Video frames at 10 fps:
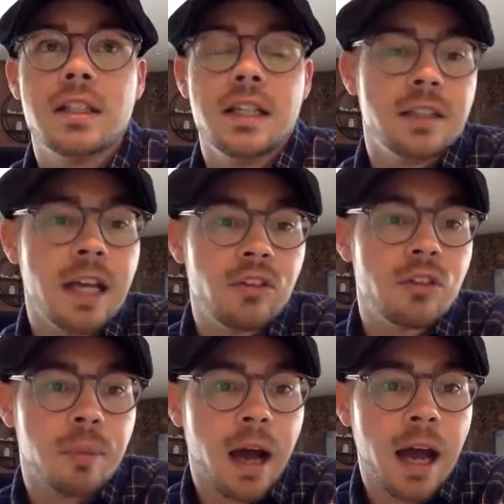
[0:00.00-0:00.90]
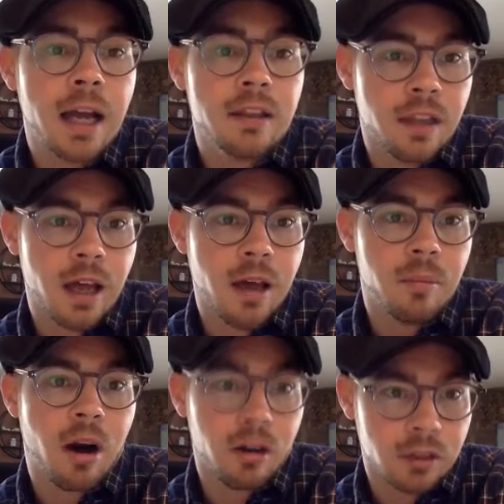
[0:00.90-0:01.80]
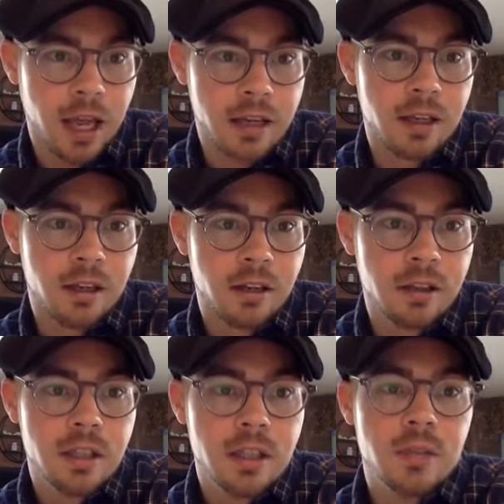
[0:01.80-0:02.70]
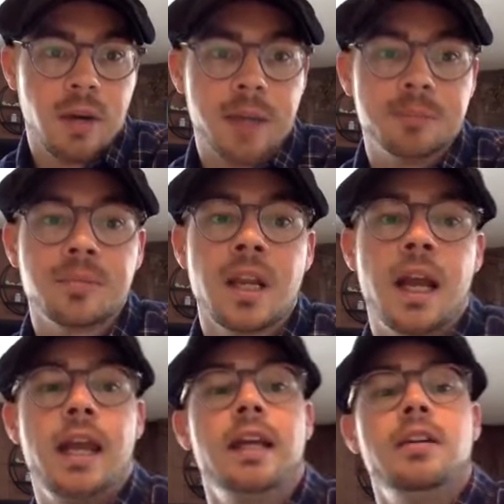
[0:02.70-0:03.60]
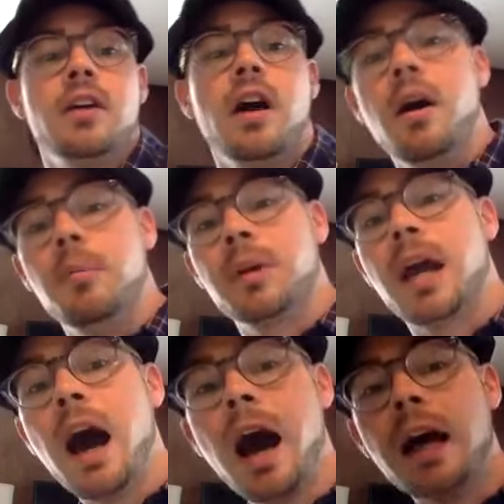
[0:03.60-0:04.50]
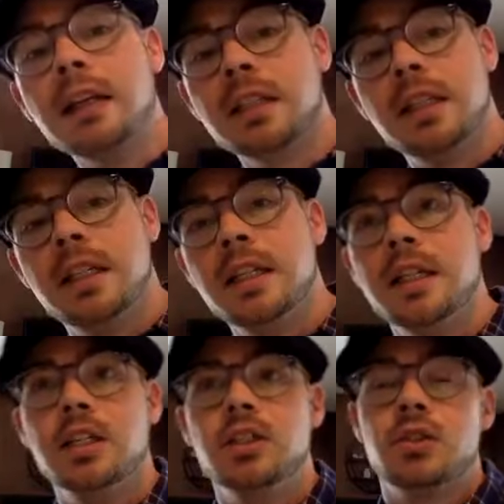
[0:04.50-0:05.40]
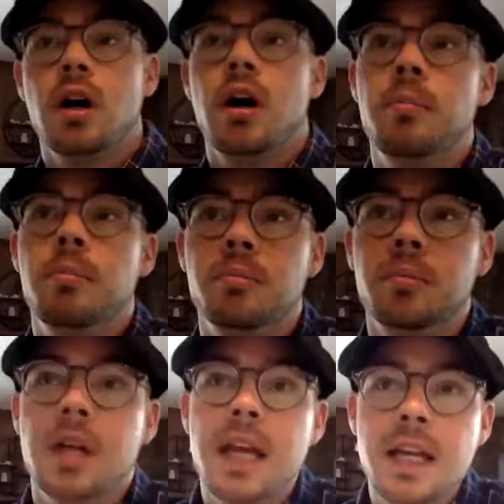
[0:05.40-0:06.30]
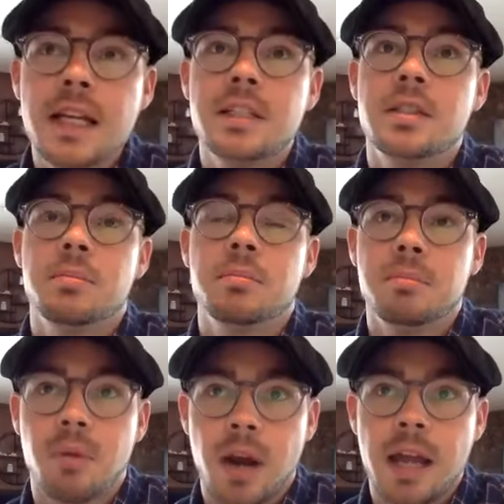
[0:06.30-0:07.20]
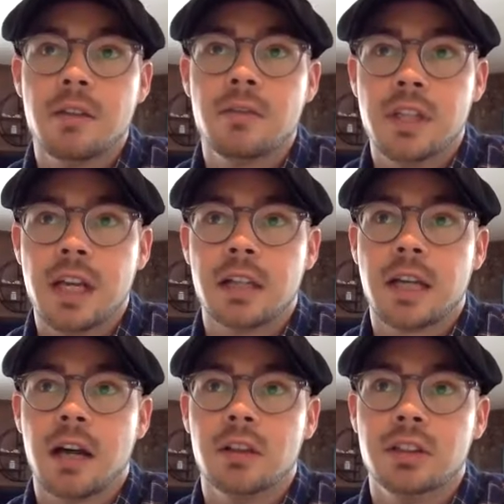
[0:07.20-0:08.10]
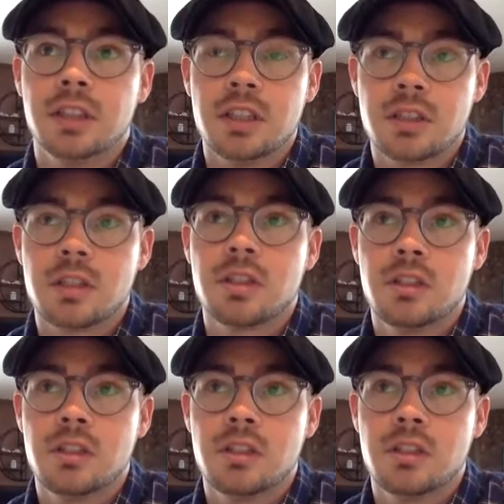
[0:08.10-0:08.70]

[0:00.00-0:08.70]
the intentions behind them are lacking, right? And Kant is his brand of deontology is